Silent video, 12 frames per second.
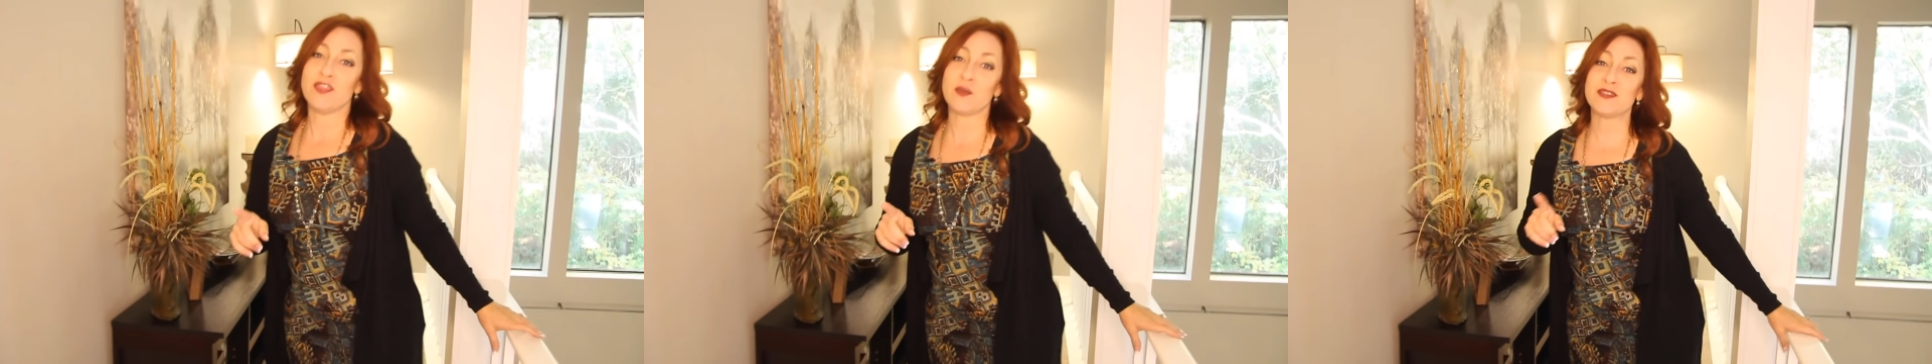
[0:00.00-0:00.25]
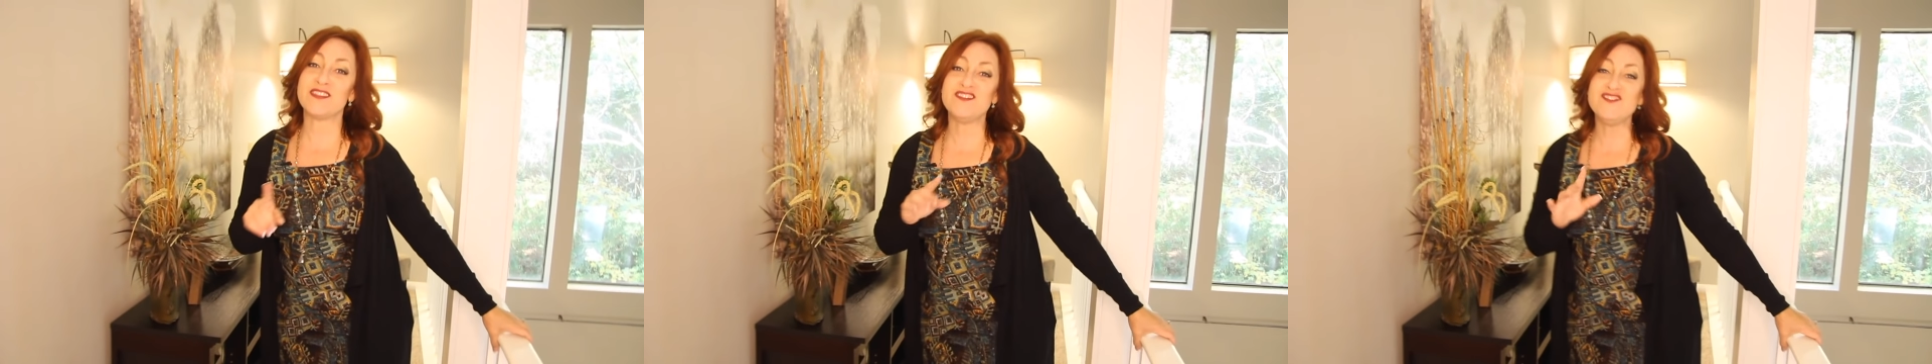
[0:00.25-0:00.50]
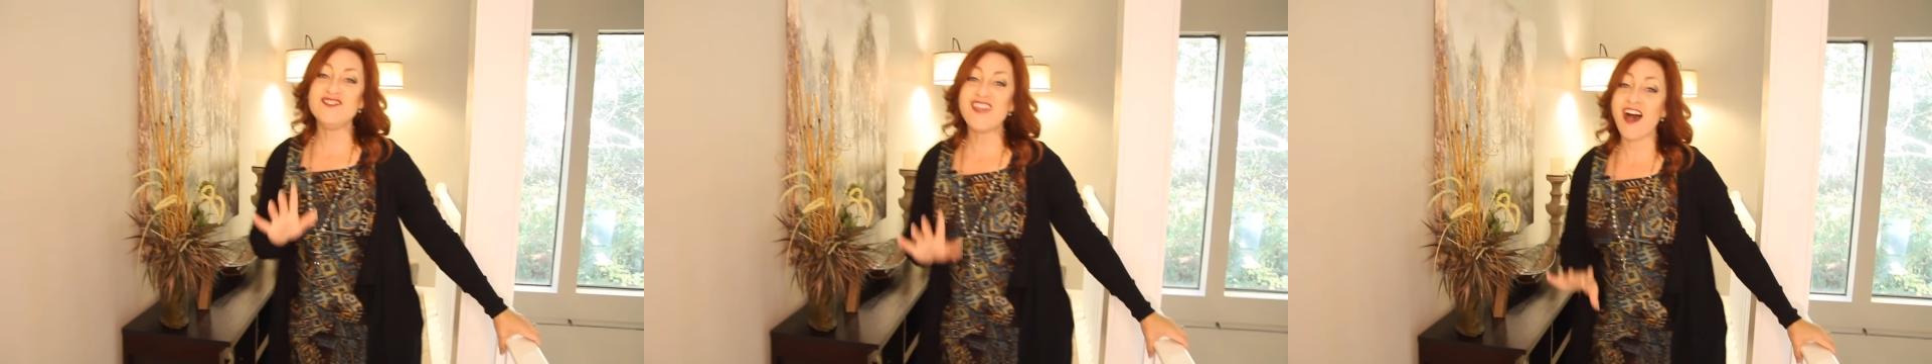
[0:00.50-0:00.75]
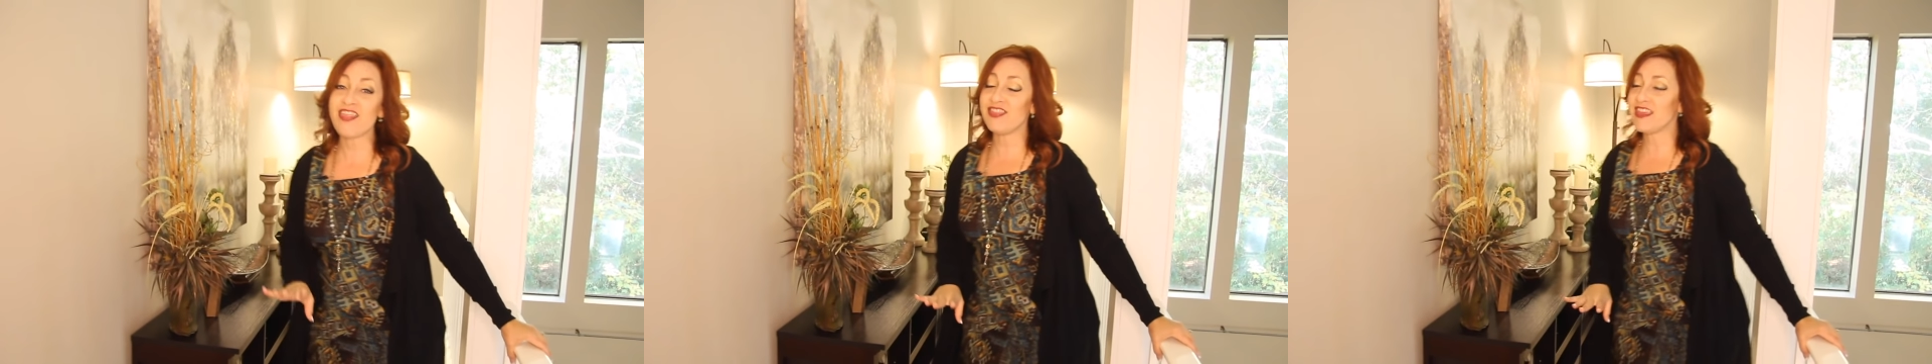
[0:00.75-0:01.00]
there was
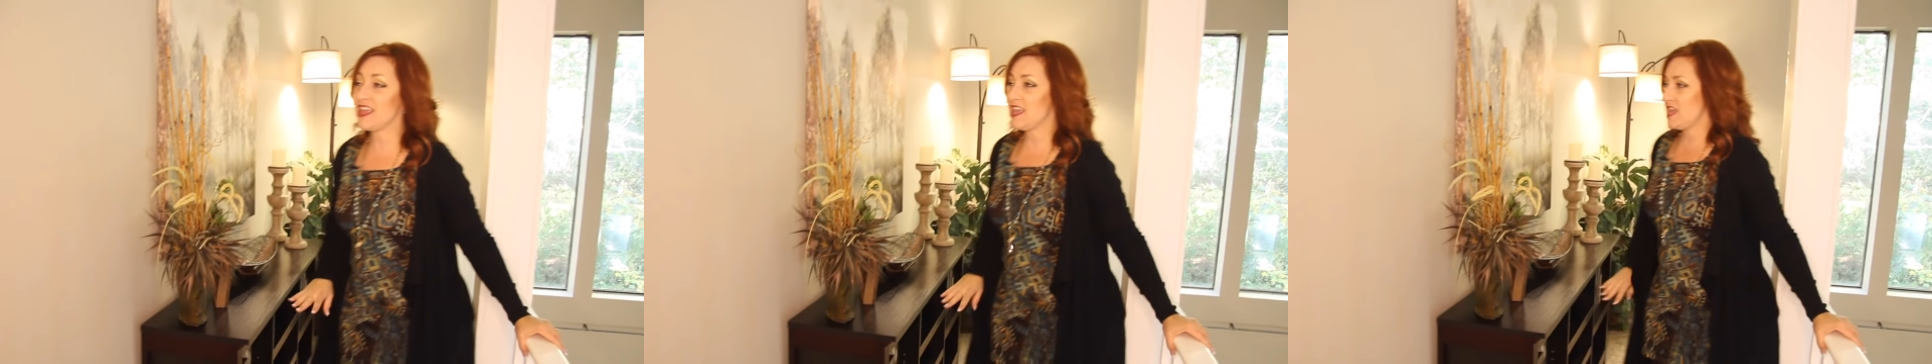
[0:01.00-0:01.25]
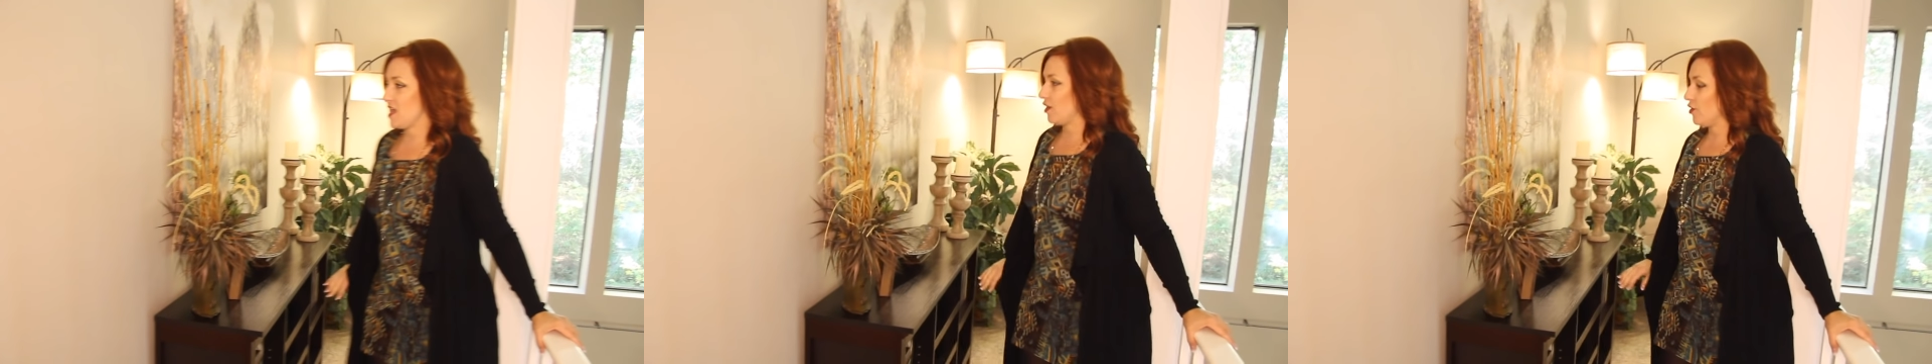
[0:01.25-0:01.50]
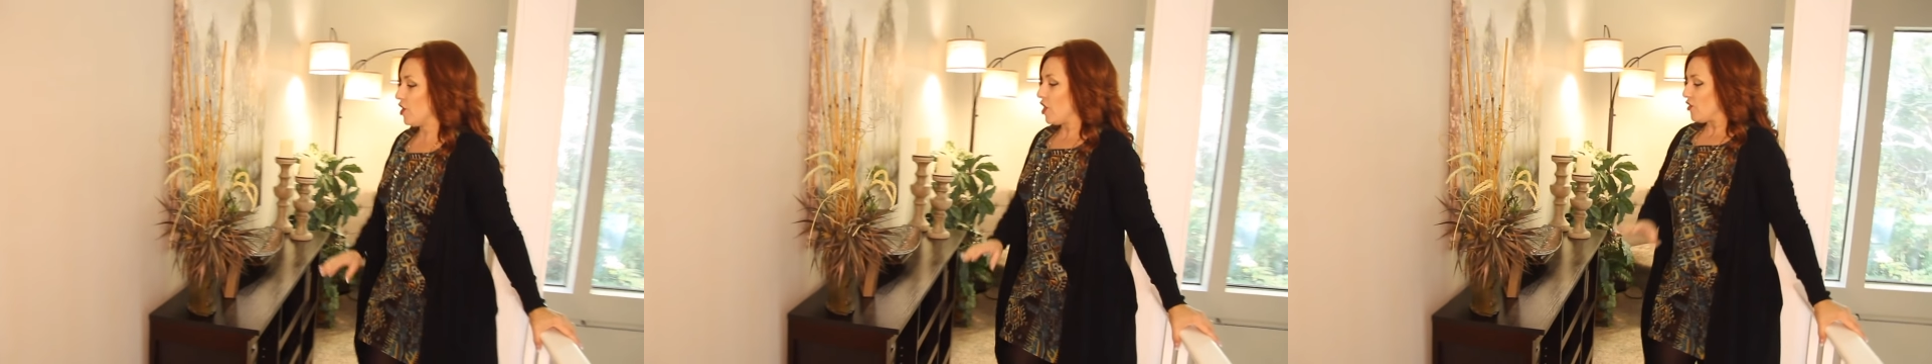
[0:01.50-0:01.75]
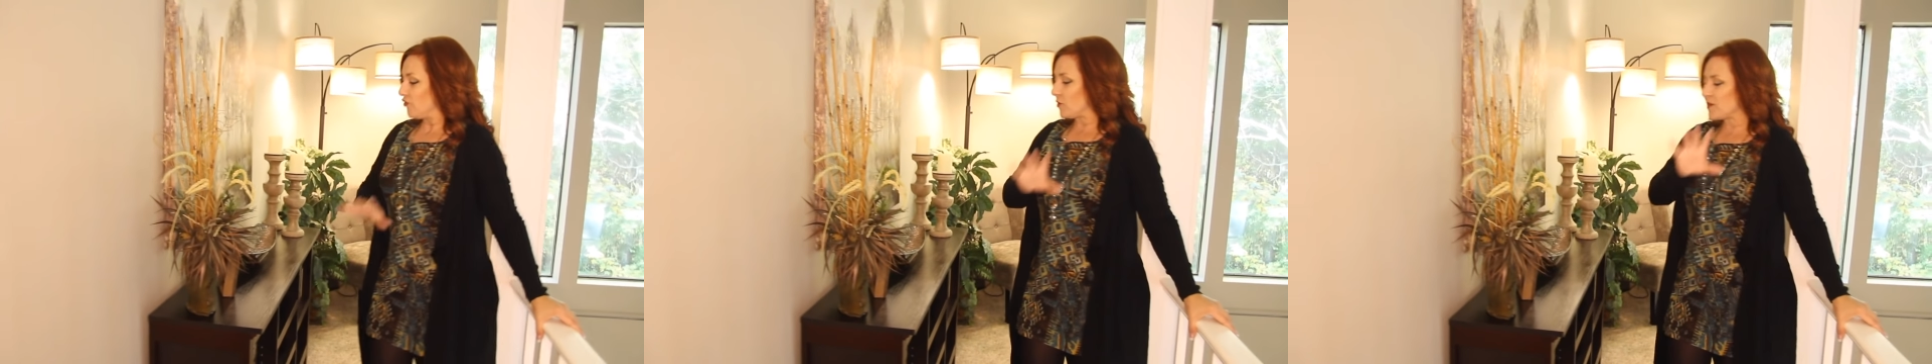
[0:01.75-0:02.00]
nothing here.
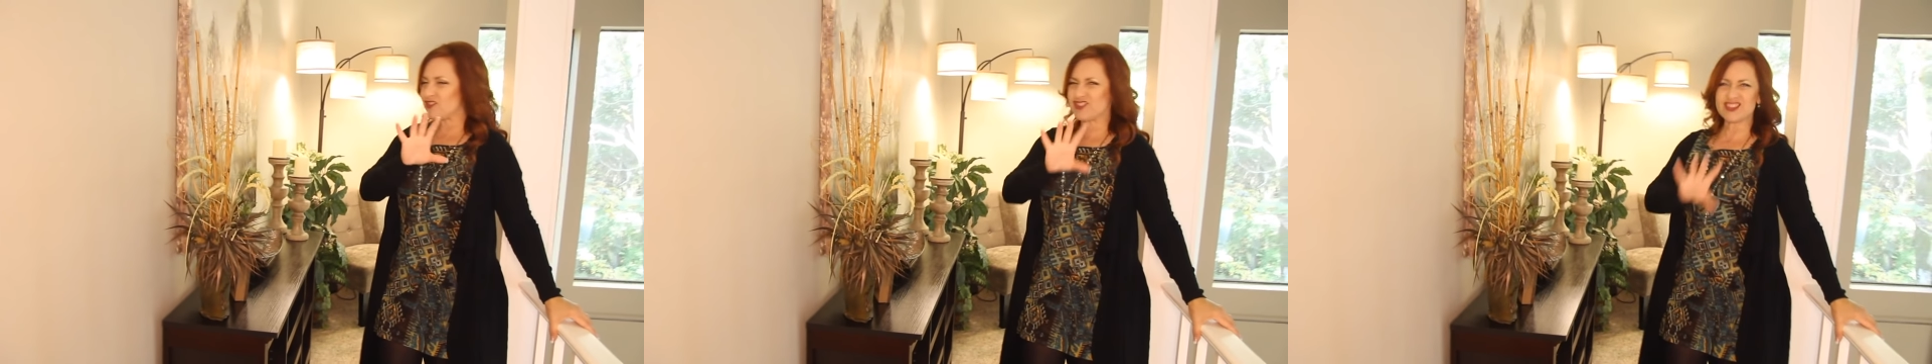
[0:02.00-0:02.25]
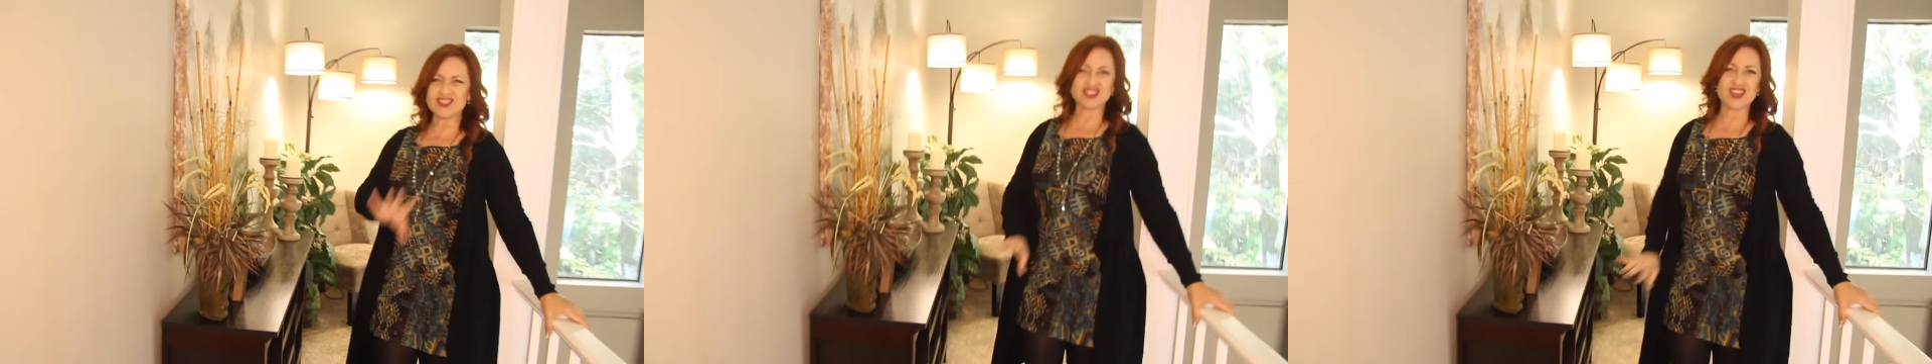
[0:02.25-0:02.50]
So it just